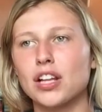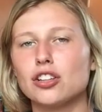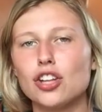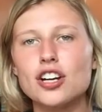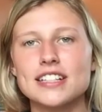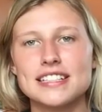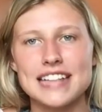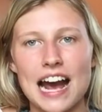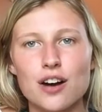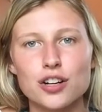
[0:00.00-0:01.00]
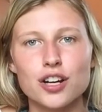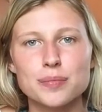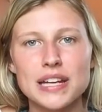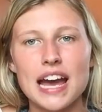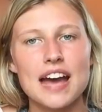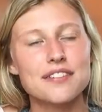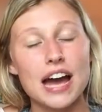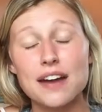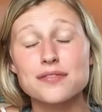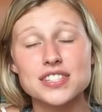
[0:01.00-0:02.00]
look down on me. I've,
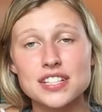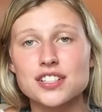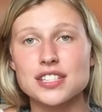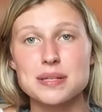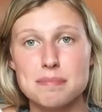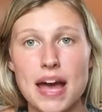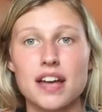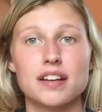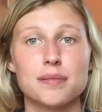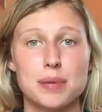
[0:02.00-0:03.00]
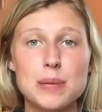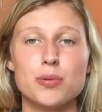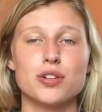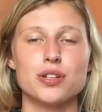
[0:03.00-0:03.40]
I've seriously met people,